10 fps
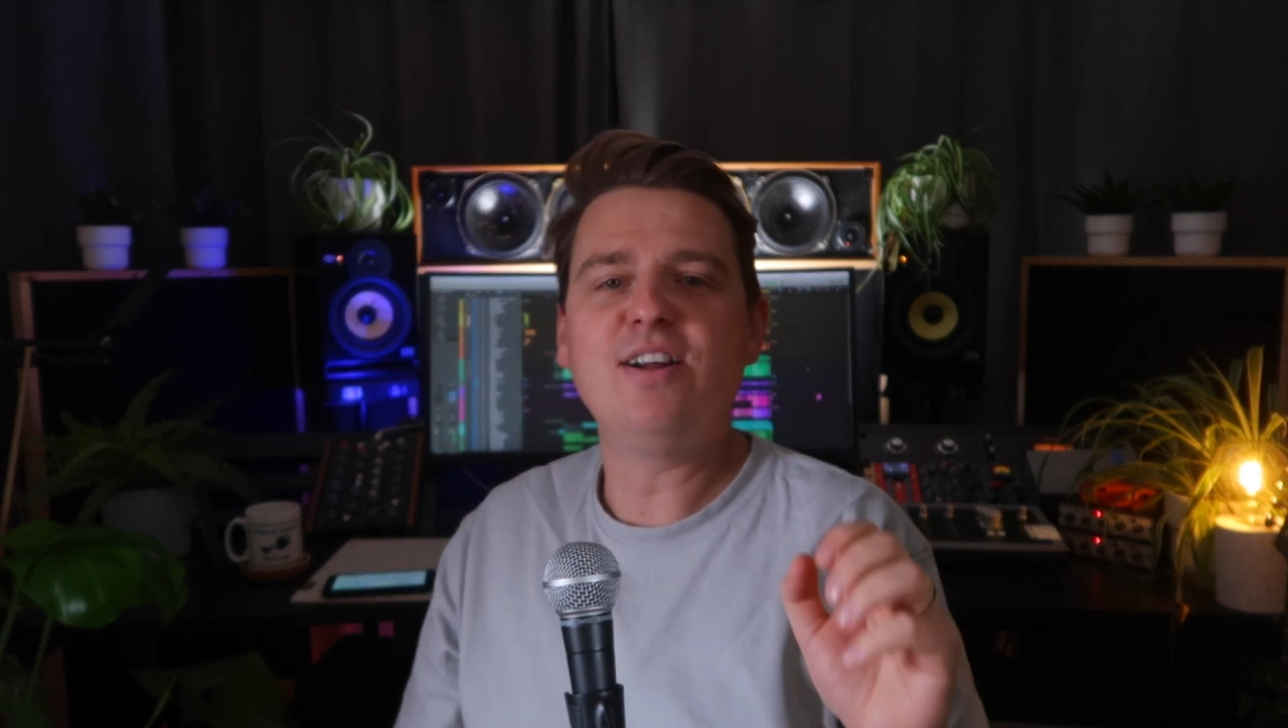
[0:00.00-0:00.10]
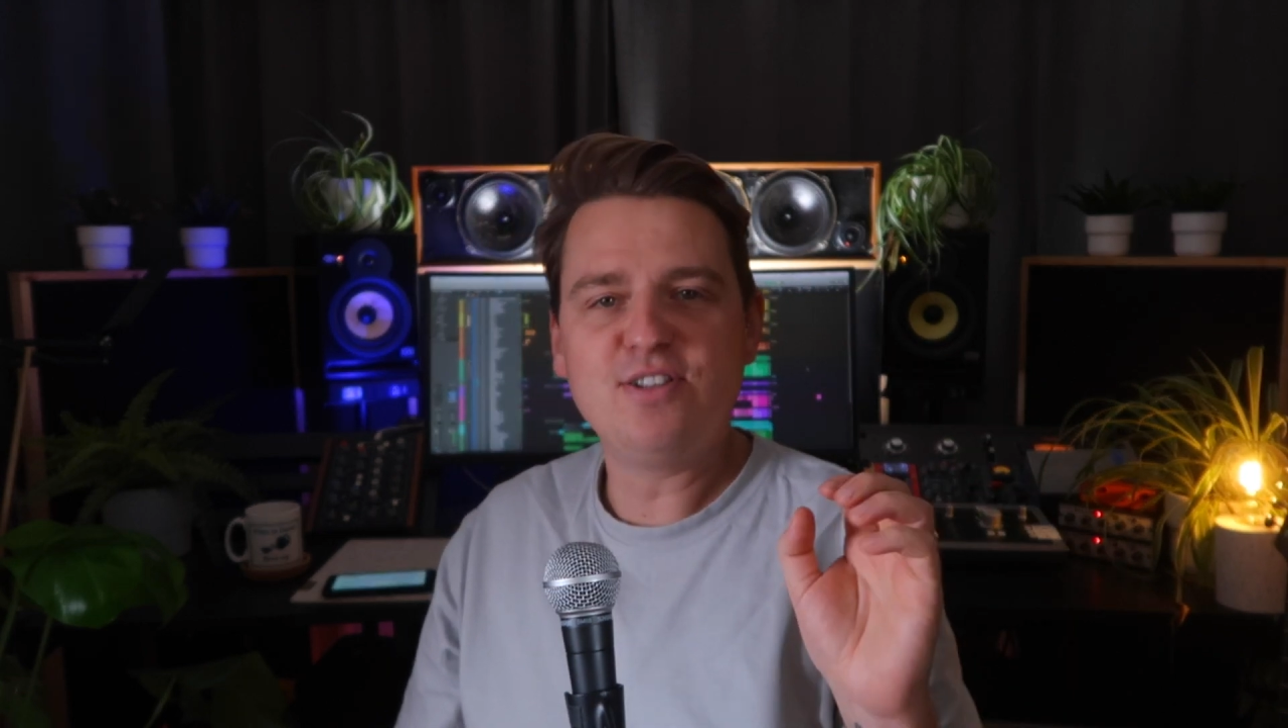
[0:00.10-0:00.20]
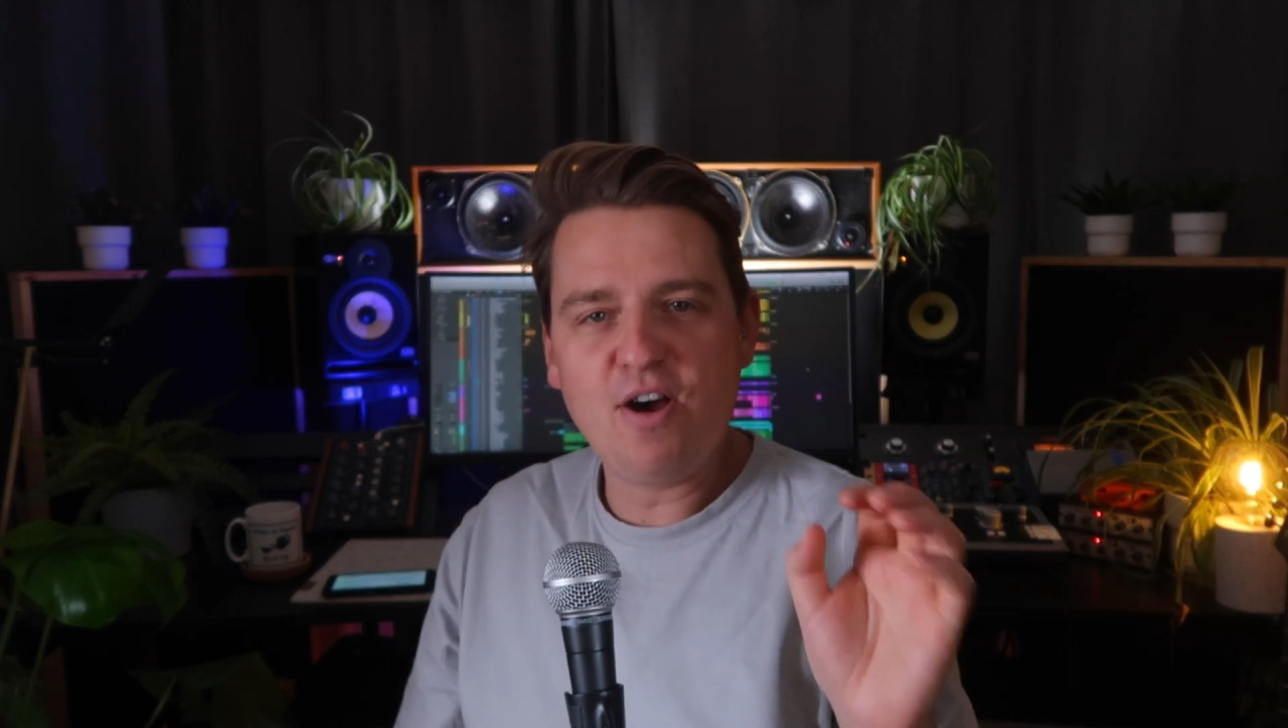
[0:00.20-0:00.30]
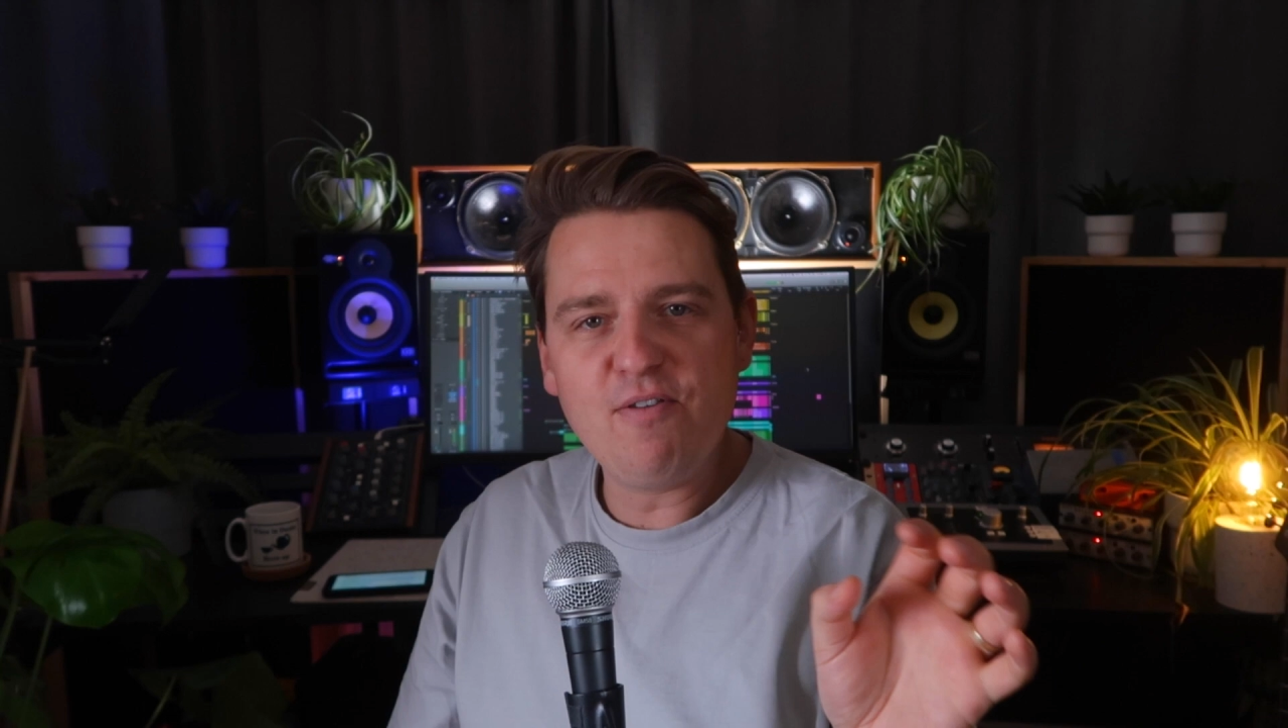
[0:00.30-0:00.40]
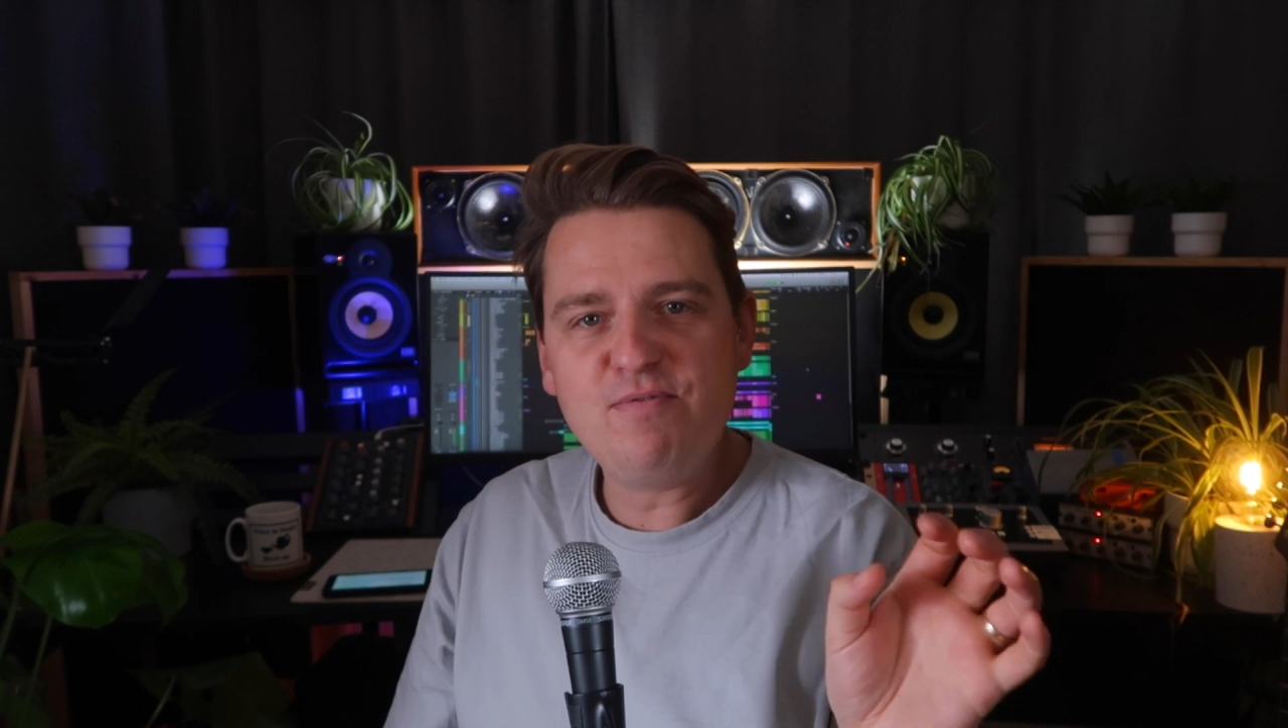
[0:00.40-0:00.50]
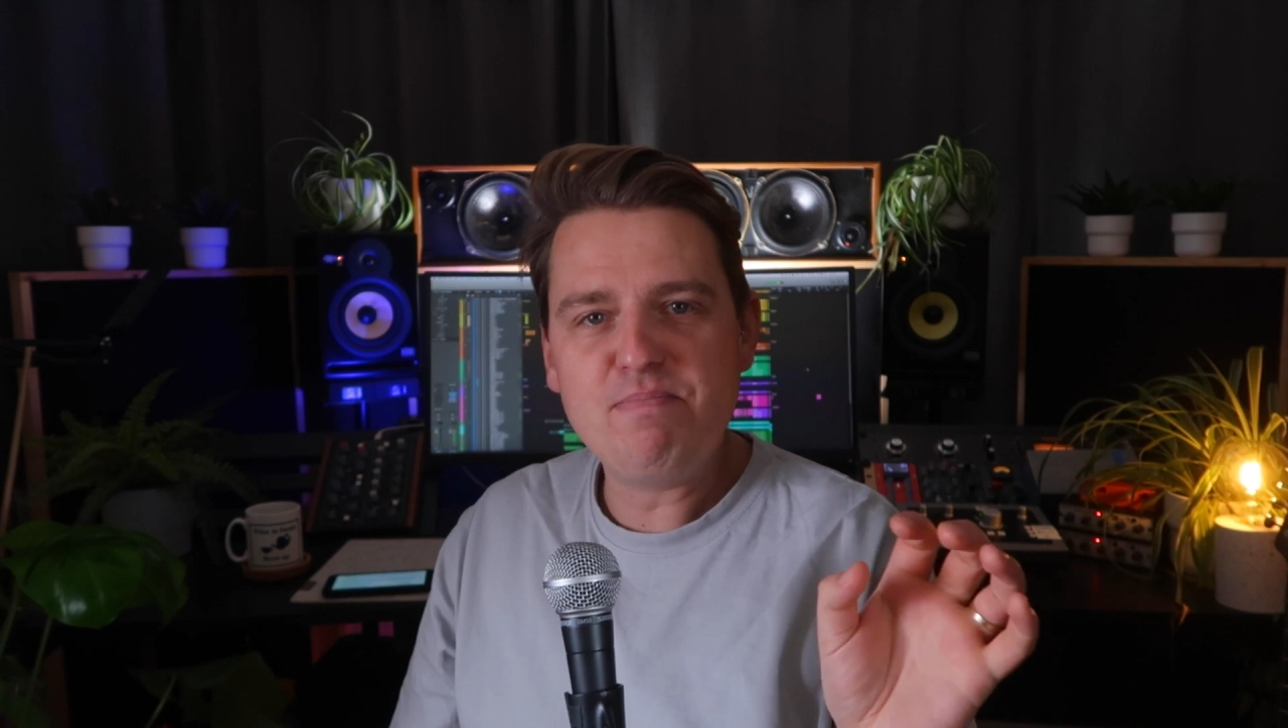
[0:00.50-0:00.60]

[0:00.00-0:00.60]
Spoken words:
I'd start off with